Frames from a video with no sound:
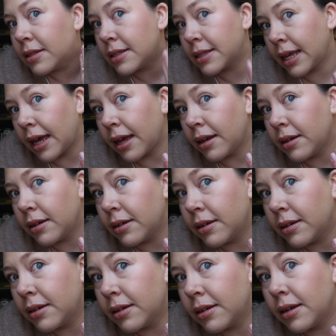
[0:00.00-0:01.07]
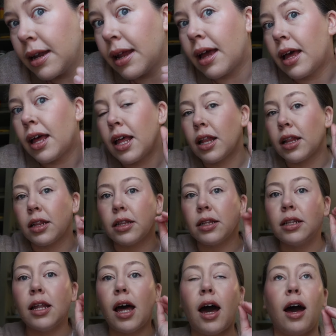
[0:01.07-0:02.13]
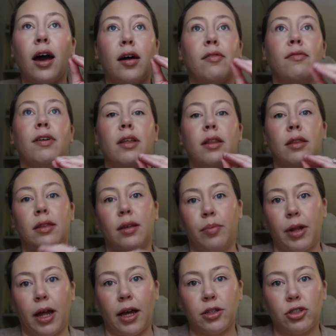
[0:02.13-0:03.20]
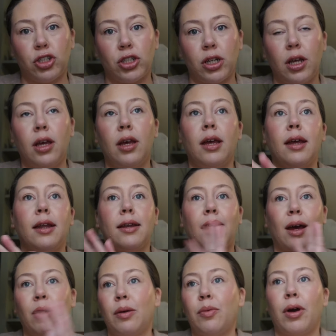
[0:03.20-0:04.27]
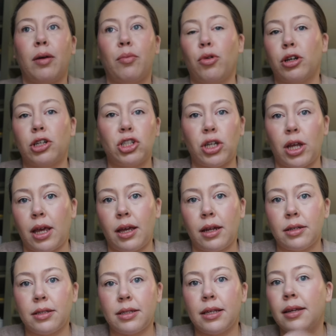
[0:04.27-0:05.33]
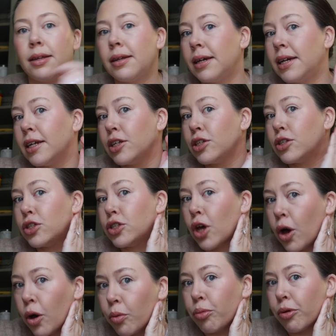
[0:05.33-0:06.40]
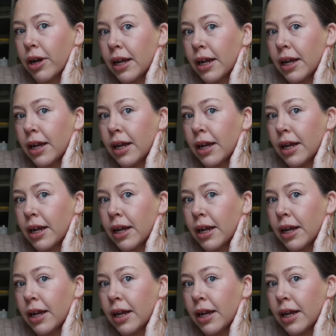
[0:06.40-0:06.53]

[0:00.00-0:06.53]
skin. Love the blush. Now I want more shades. It is so